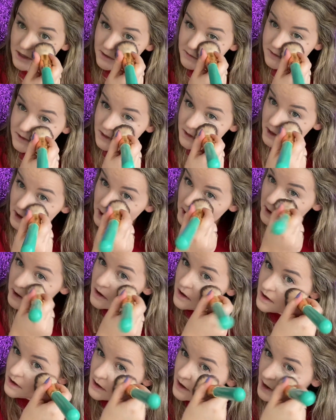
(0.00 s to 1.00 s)
was a lie.
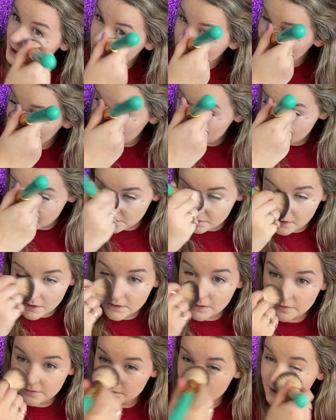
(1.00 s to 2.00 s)
I kind of go all
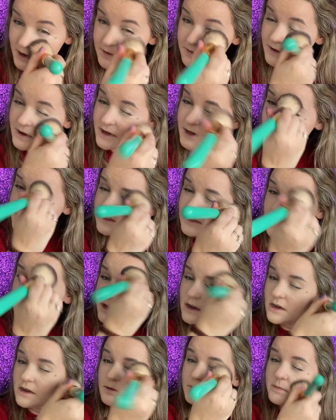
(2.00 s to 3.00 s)
over my face,
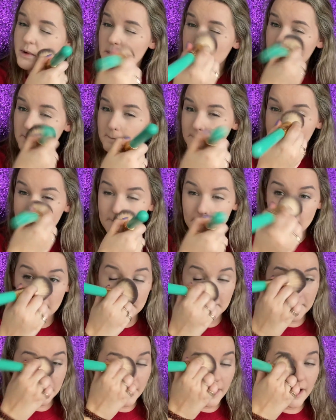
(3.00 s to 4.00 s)
but
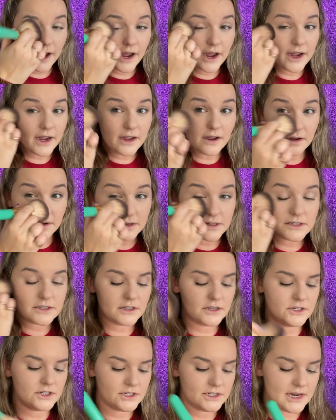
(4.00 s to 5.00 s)
I honestly
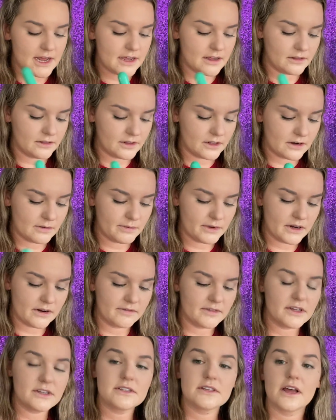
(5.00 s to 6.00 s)
just take a little bit of
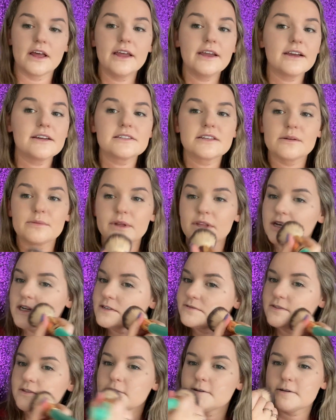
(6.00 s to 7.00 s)
this. Like I said in my last
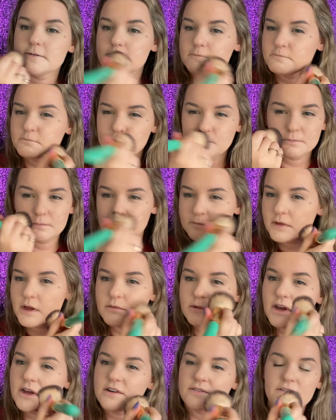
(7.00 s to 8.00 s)
video, I'm
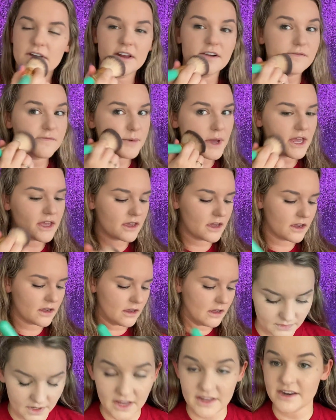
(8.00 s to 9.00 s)
not a fan of baking.
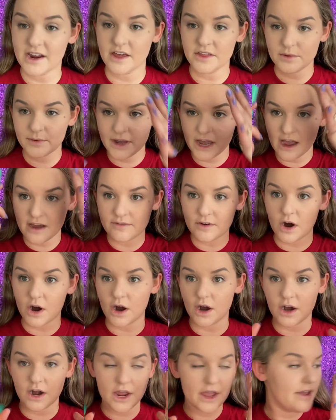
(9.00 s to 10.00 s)
Now that we have
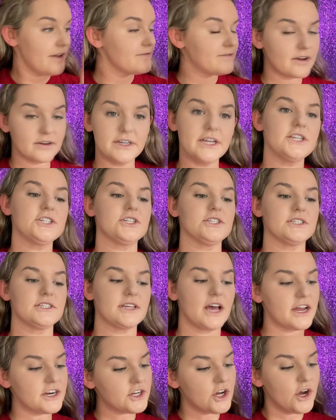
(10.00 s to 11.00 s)
our foundation
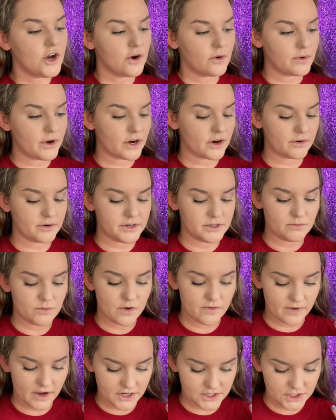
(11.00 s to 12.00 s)
set, we are going to
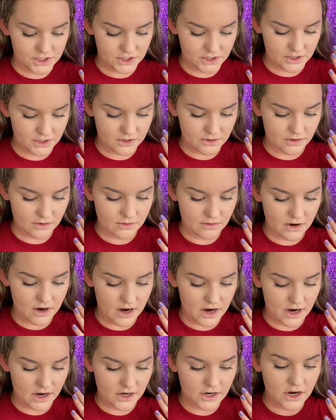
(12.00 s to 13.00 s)
move on to
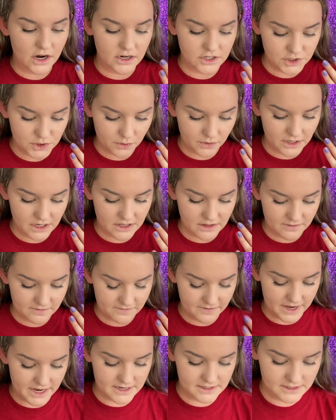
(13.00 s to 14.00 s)
contouring the
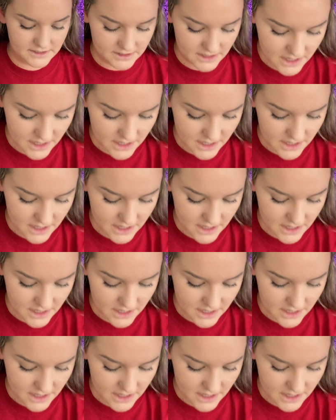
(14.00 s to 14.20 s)
face.